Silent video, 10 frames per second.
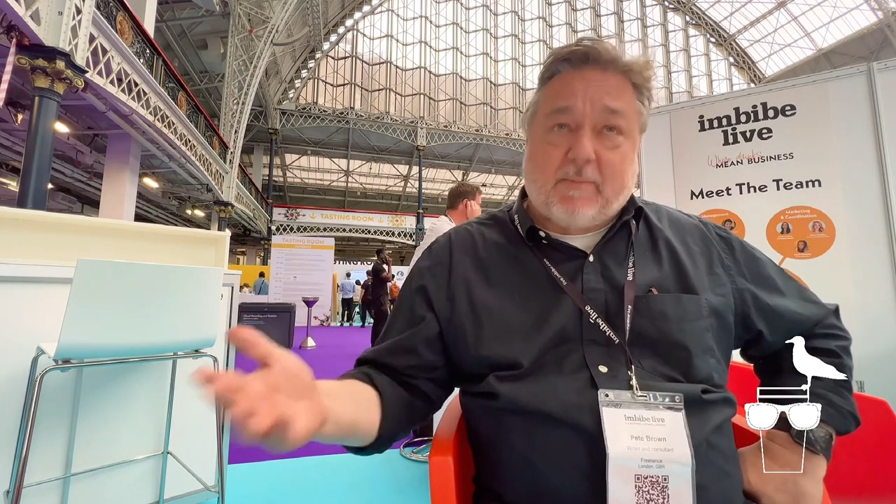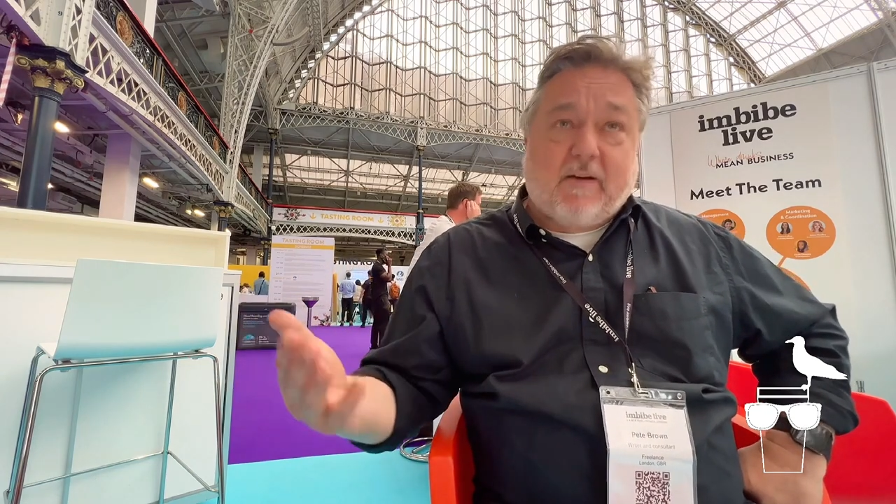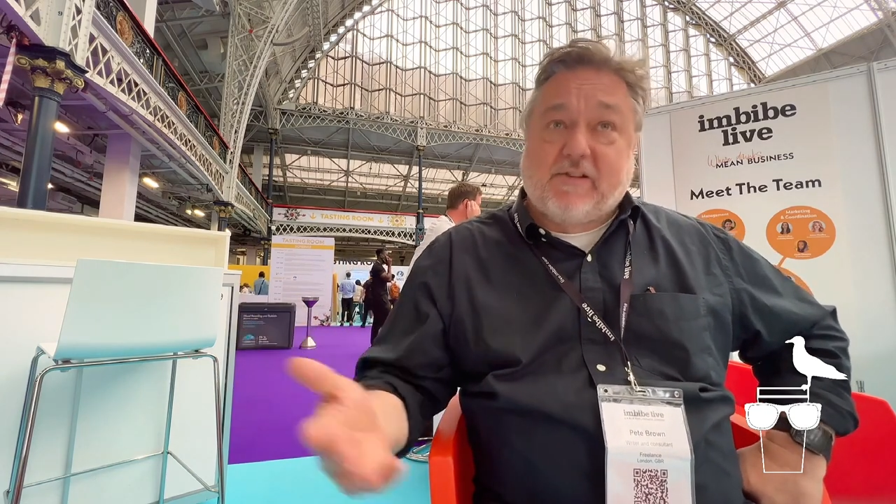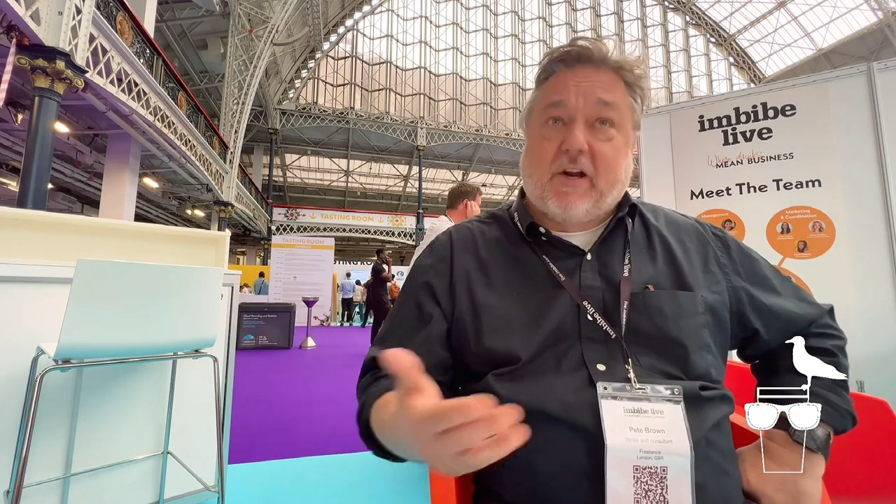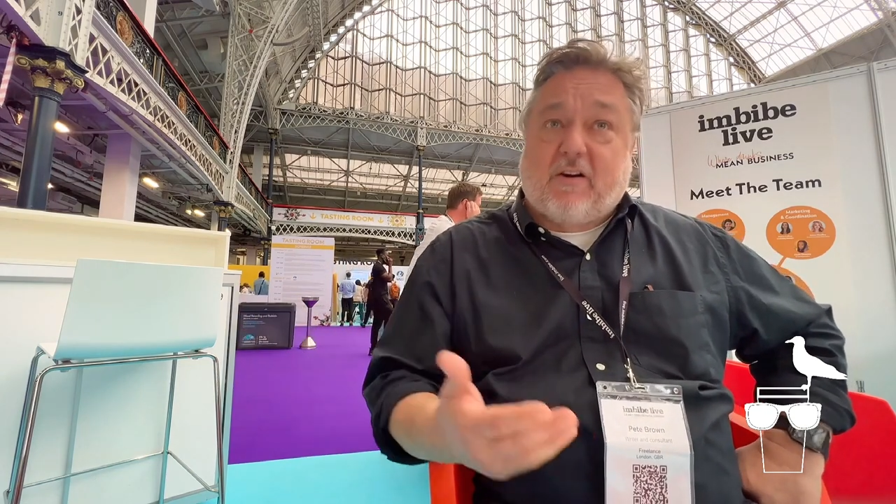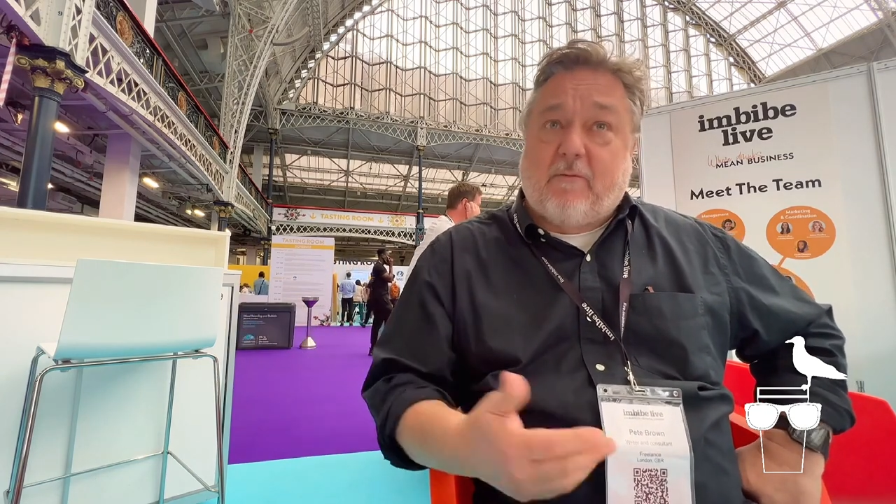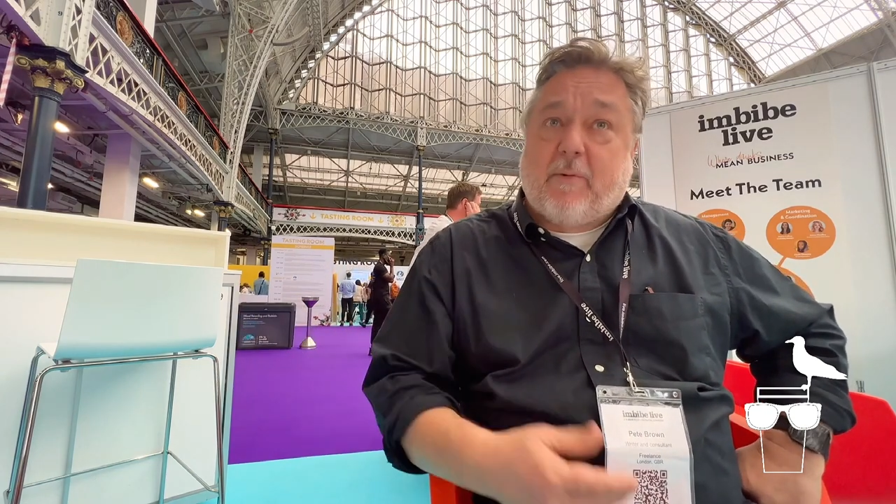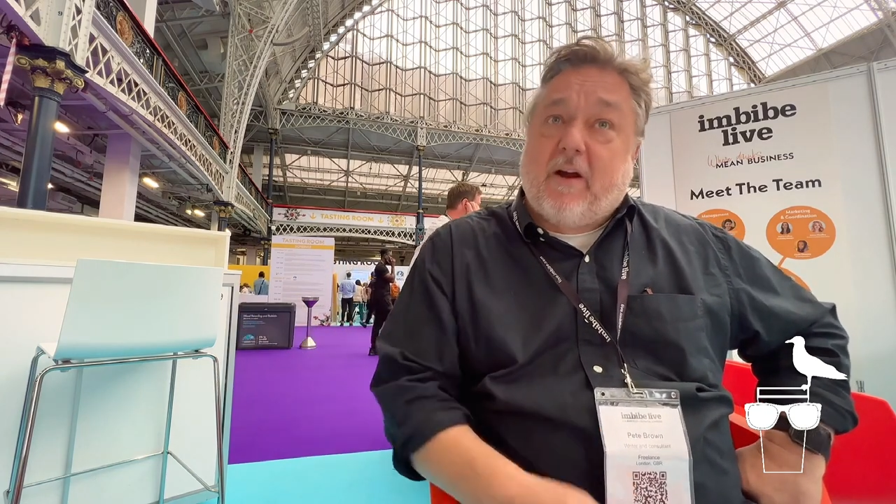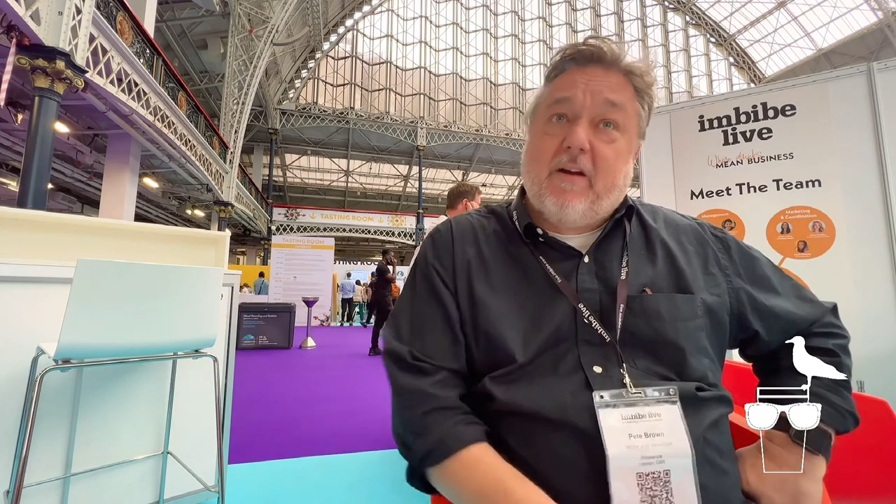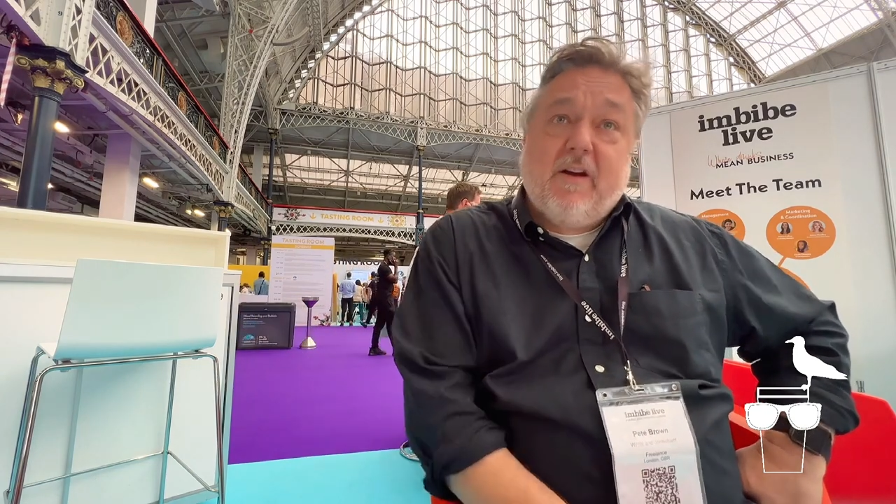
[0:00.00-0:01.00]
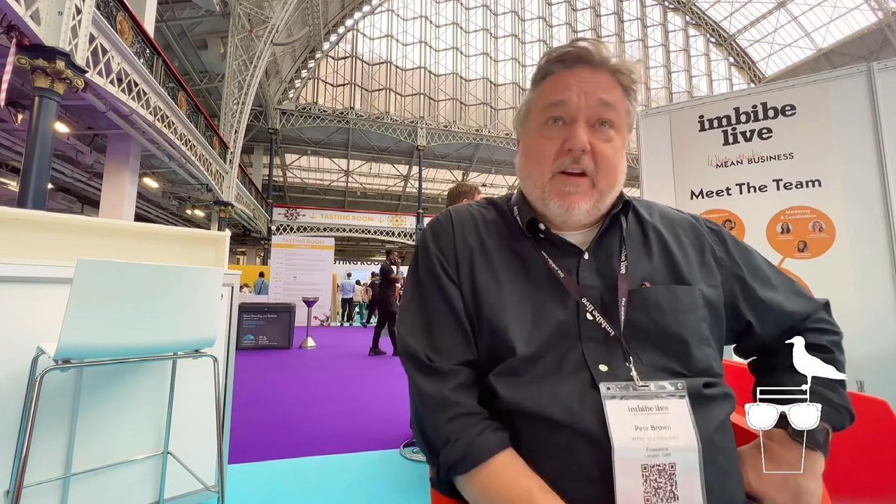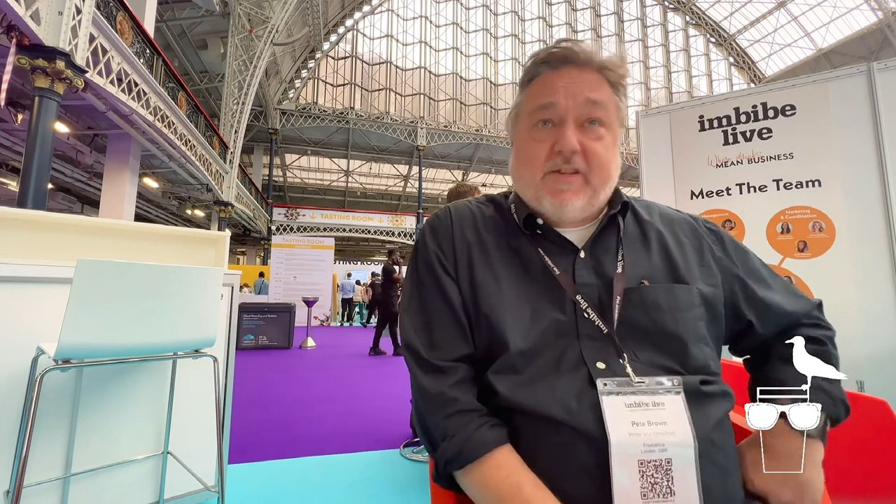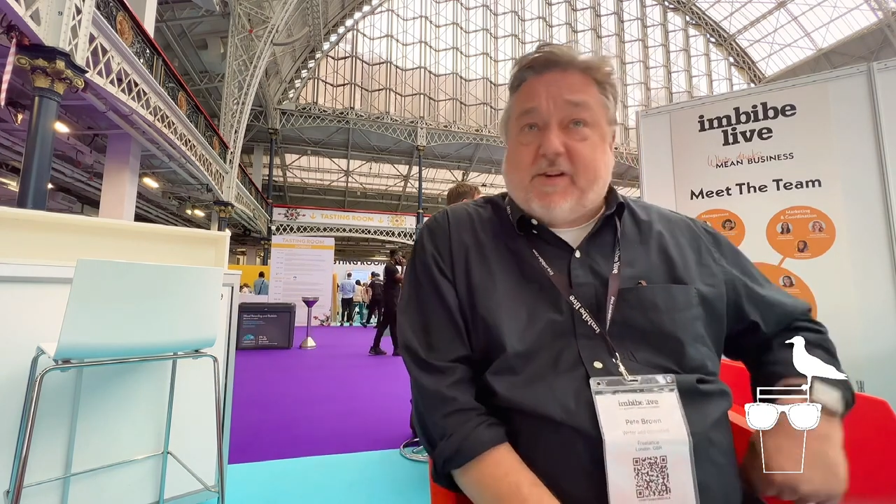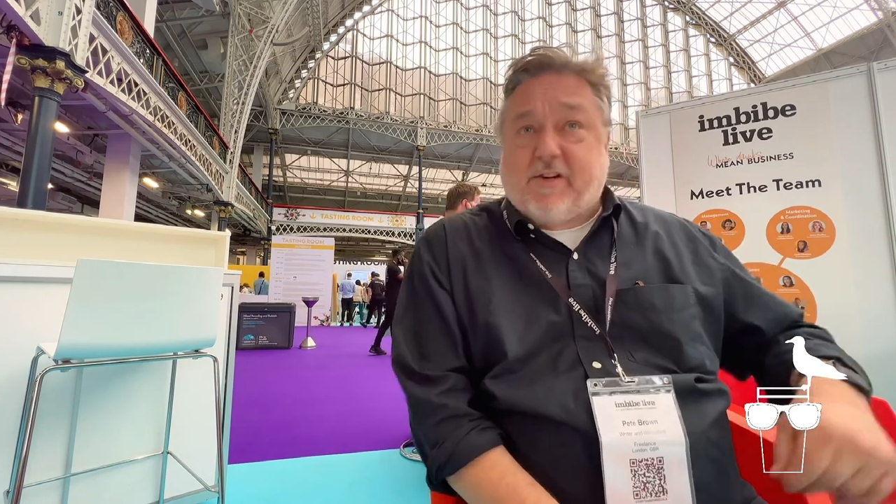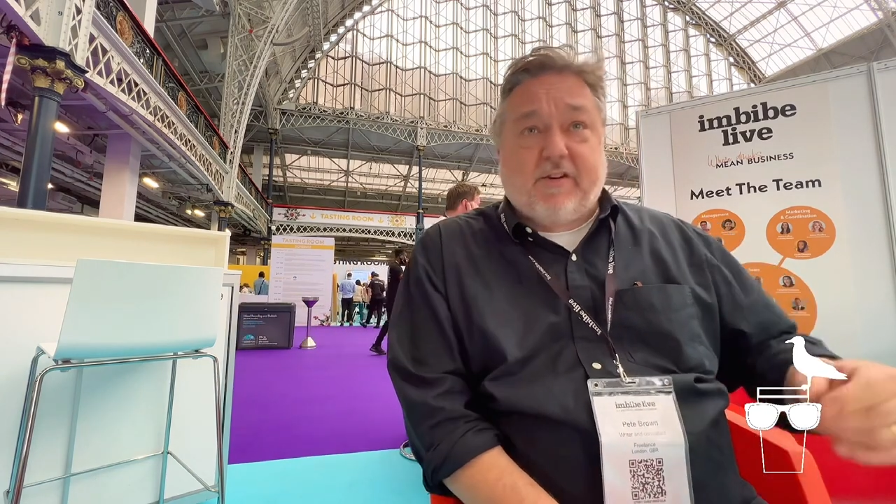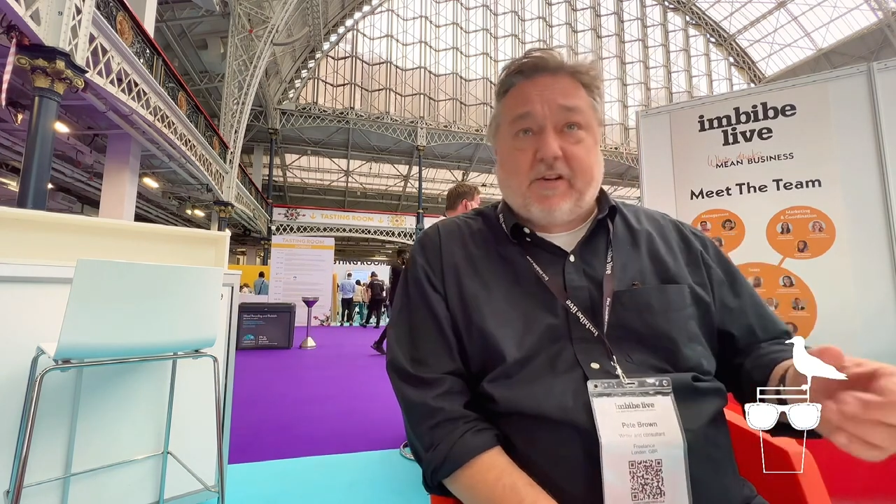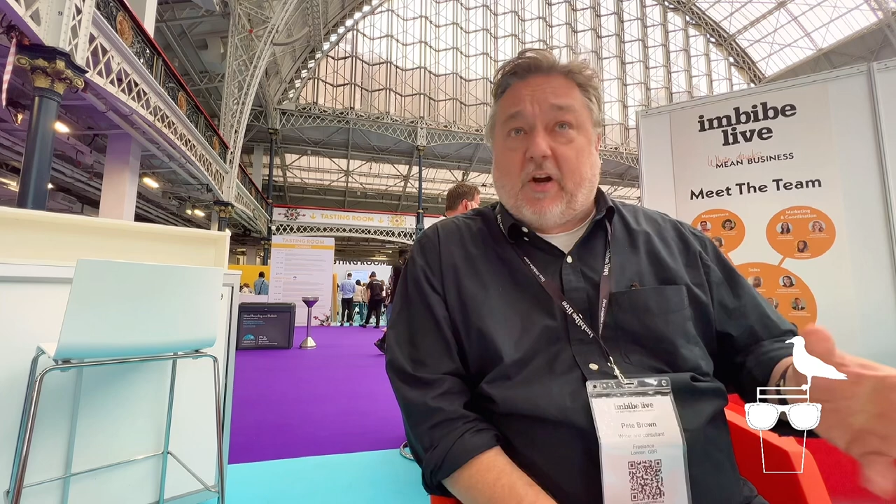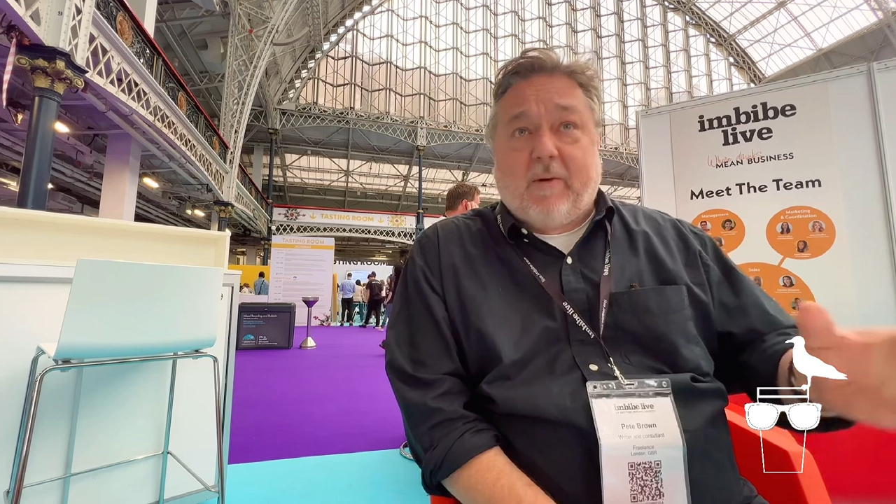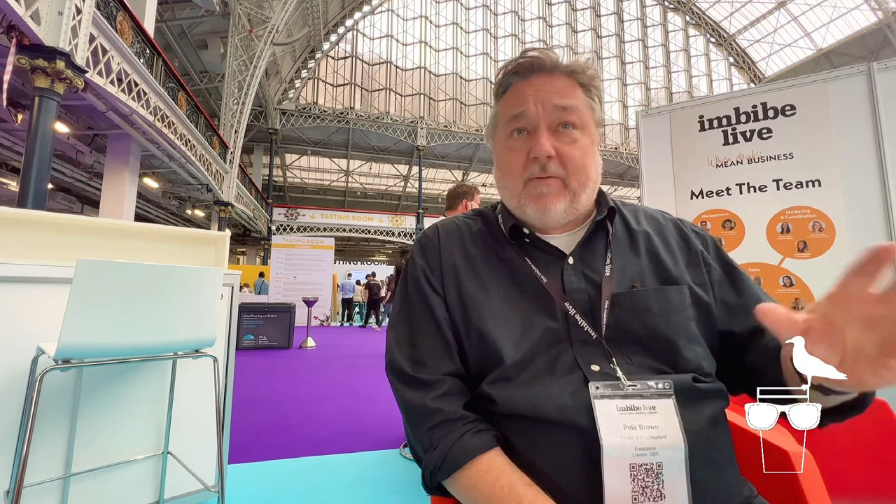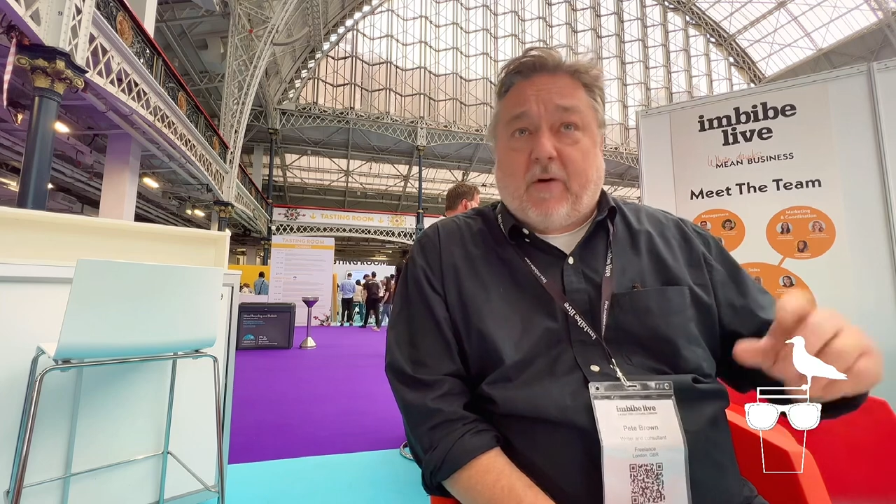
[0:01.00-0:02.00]
isn't craft beer is because it doesn't
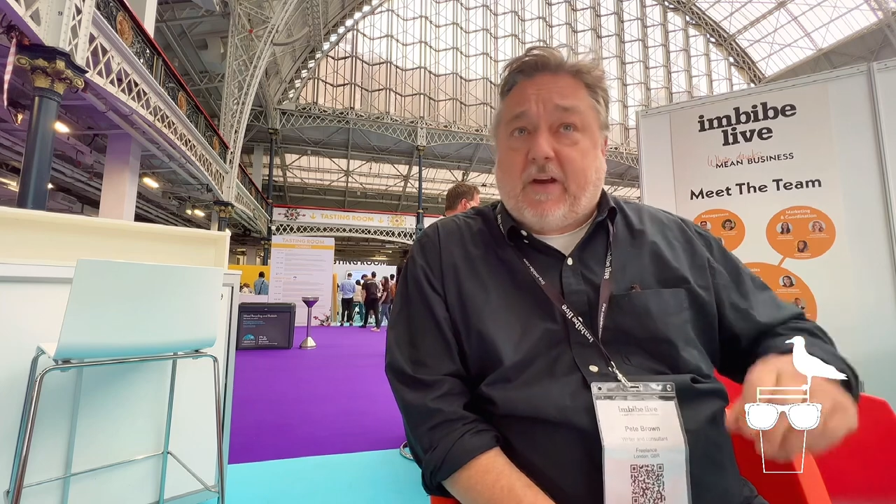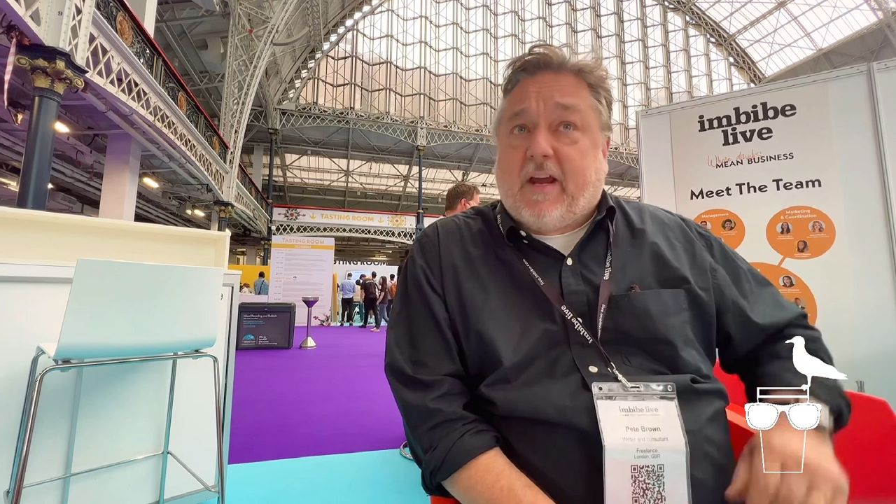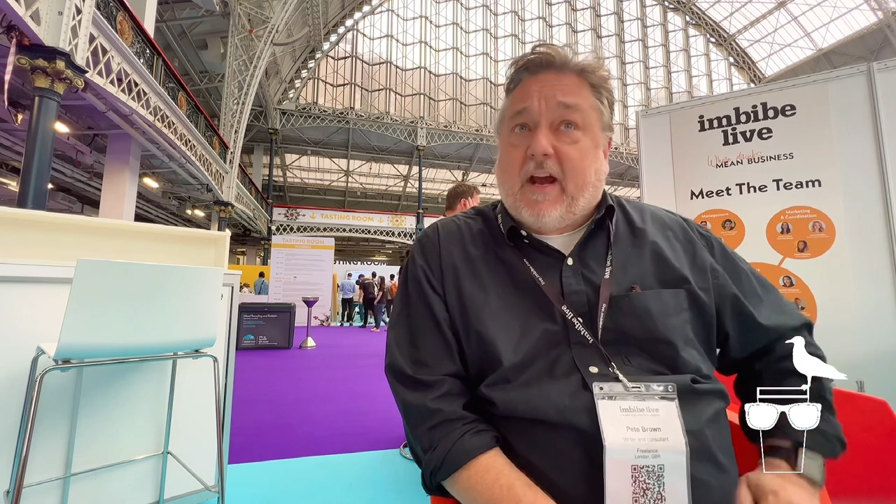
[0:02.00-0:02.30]
come in funky